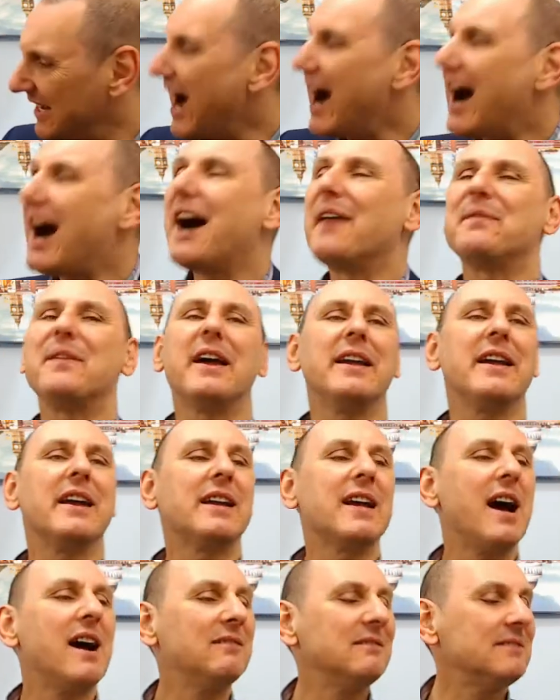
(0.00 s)
are. There you
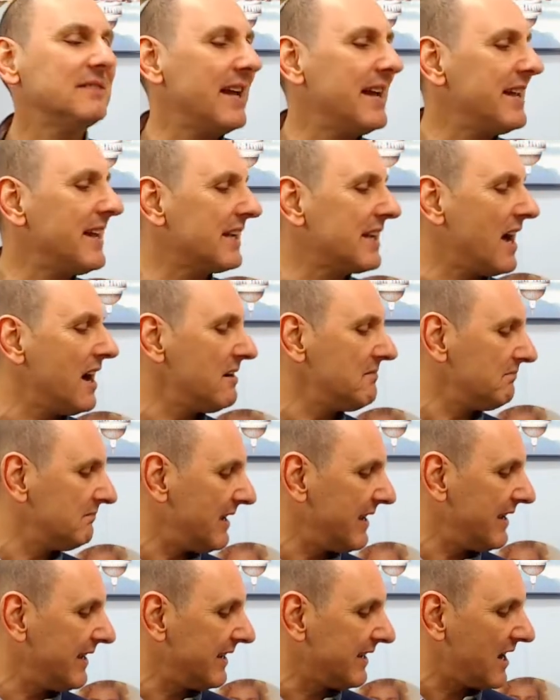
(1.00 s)
go. There you go.
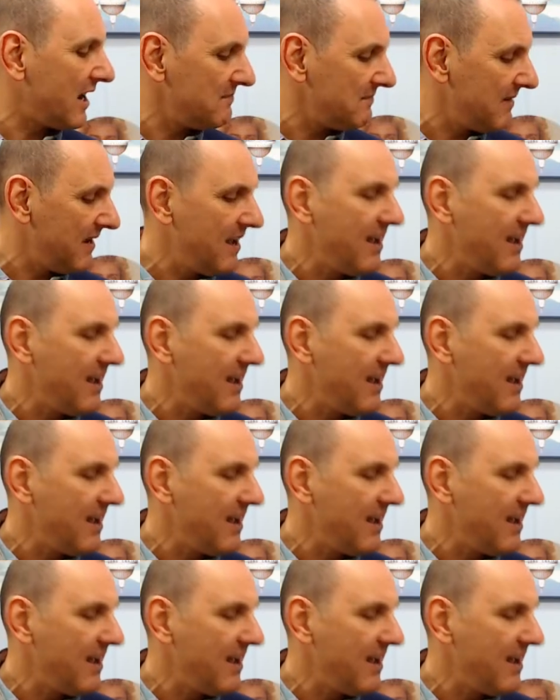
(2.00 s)
There you go.